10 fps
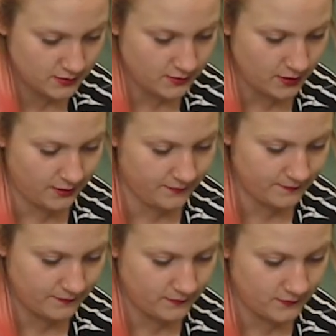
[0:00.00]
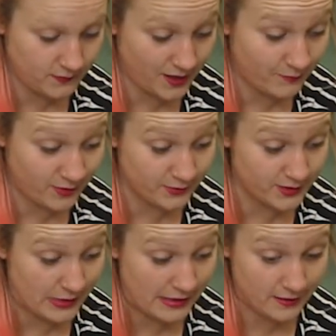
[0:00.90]
I haven't been able to
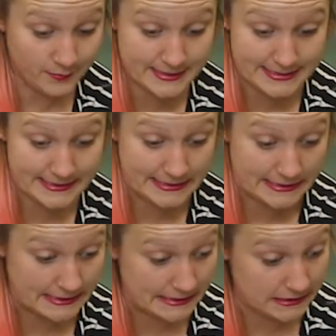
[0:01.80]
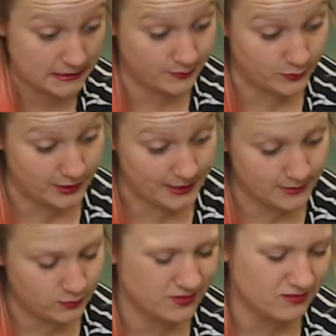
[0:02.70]
do anything but sleep or light.
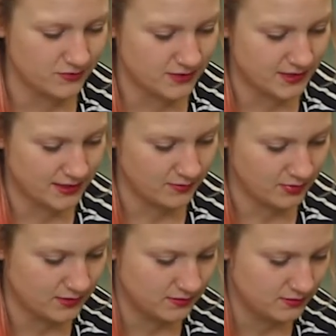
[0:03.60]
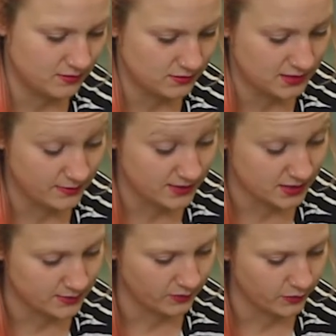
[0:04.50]
Well, not sleep. Sleeping has
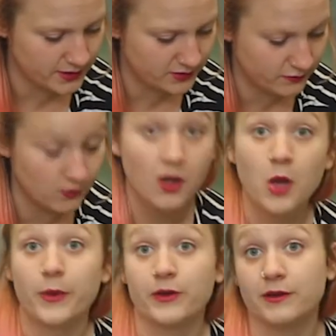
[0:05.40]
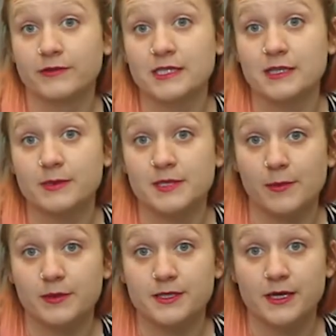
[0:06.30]
actually been quite difficult. We got given sleeping
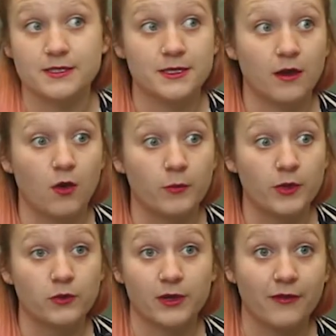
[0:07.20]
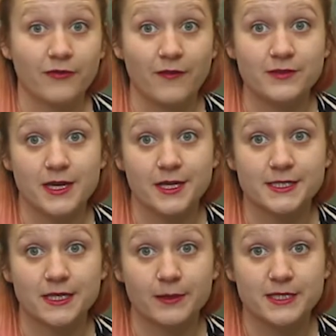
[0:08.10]
tablets yesterday. Oh my lord, I've never taken
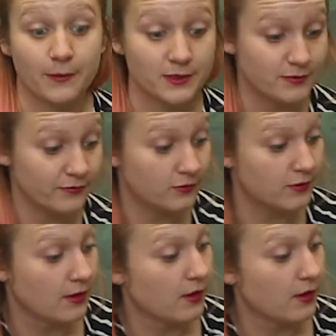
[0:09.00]
sleeping tablets before.